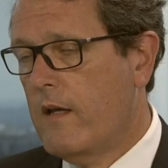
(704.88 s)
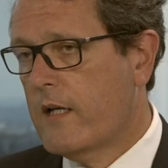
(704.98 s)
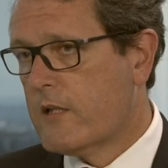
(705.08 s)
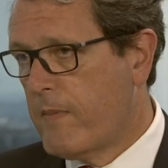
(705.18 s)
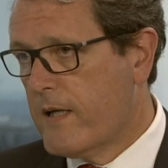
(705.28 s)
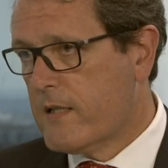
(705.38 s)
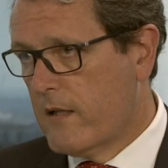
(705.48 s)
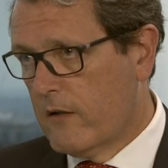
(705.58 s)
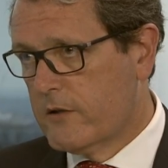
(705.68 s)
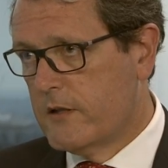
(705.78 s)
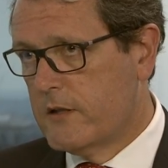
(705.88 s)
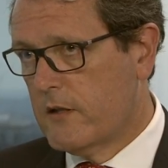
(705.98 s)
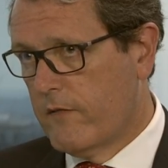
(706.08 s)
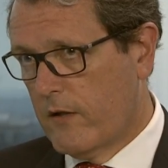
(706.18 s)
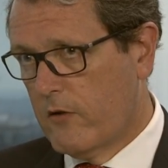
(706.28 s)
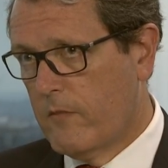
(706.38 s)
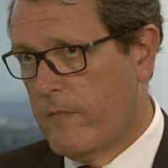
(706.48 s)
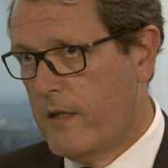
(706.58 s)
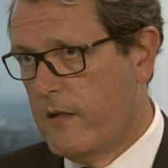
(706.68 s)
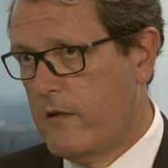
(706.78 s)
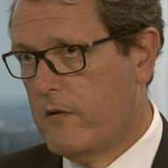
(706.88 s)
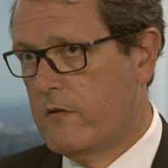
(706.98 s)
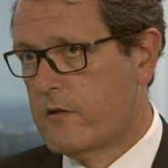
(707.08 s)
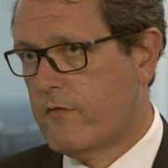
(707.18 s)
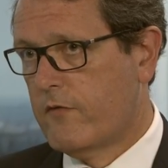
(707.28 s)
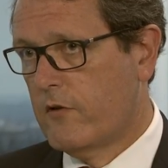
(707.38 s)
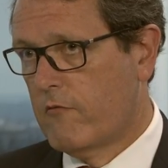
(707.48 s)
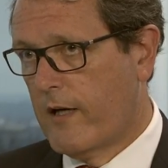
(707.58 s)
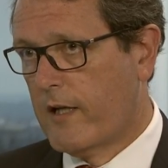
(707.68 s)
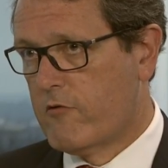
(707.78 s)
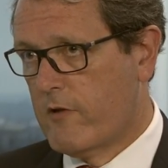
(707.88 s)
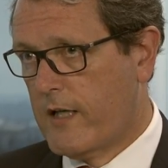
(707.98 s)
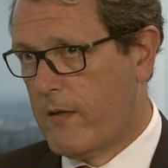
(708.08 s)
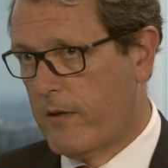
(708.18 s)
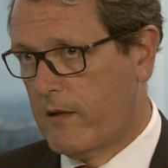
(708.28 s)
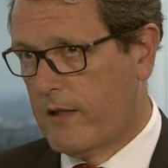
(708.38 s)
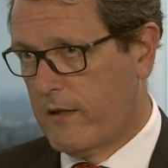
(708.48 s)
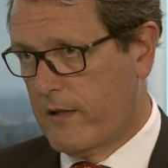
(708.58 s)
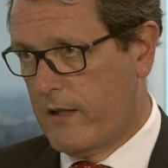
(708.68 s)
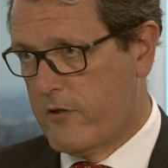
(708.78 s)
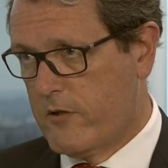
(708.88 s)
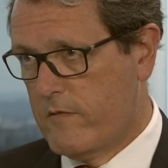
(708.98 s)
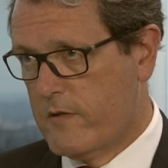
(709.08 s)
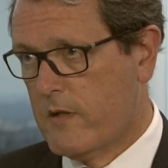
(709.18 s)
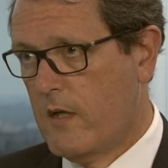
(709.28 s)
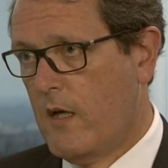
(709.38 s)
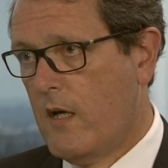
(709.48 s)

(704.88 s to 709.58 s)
Expected losses have long been used for regulatory capital calculations.